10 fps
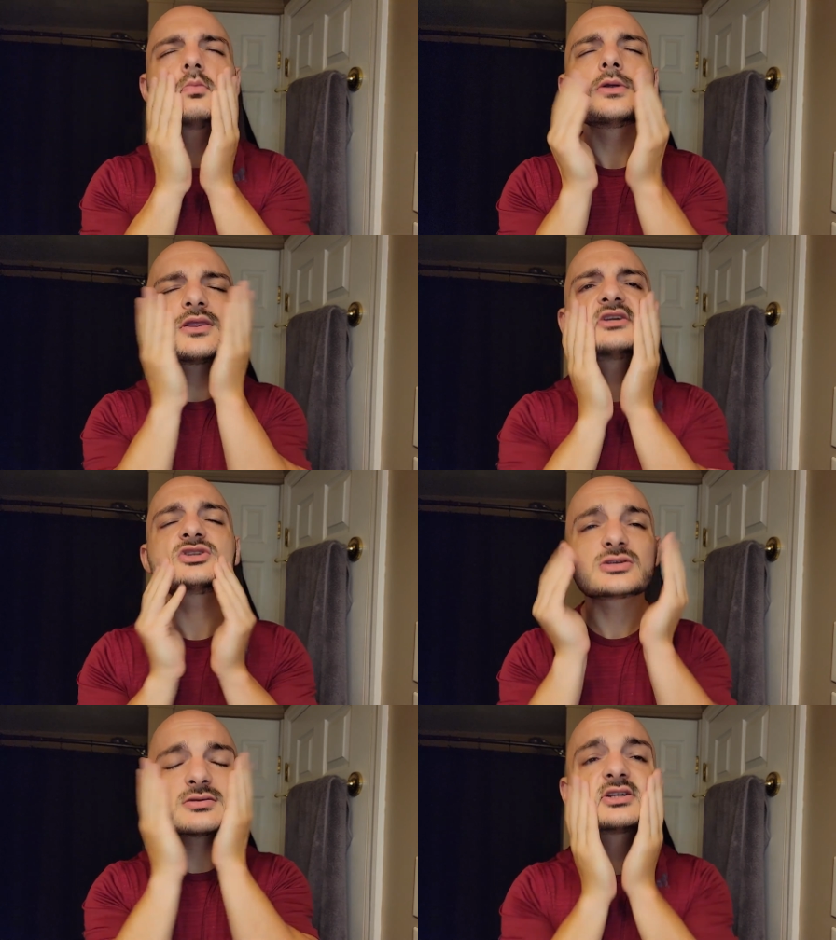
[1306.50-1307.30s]
But
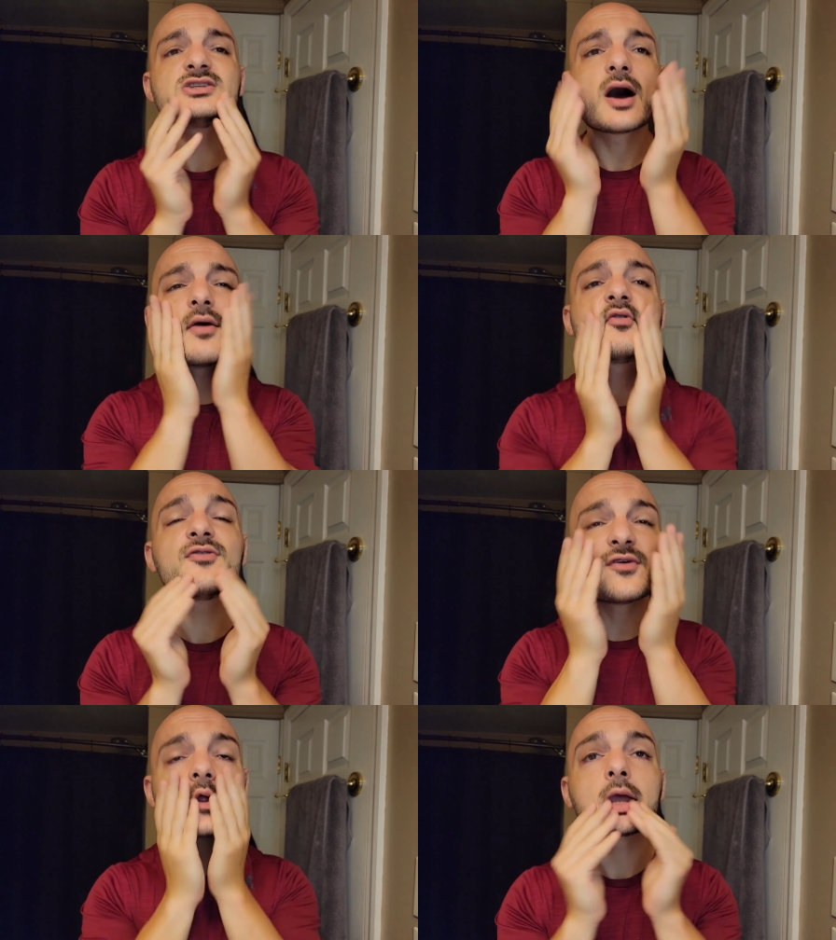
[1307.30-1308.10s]
this is not
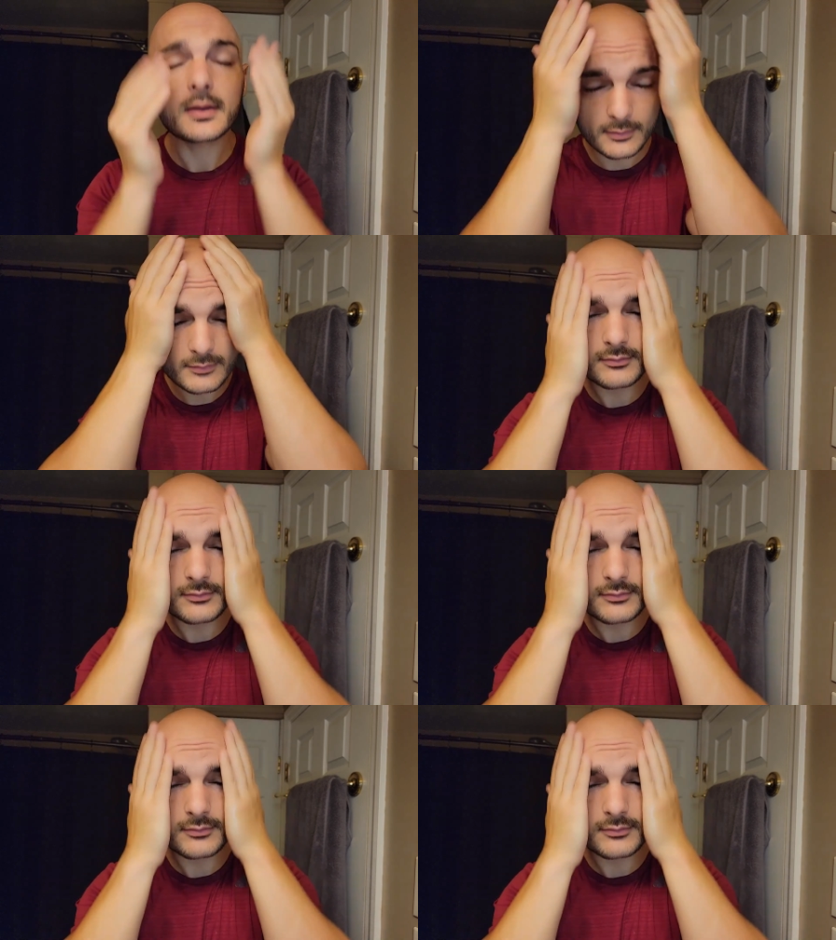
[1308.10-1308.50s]
filling.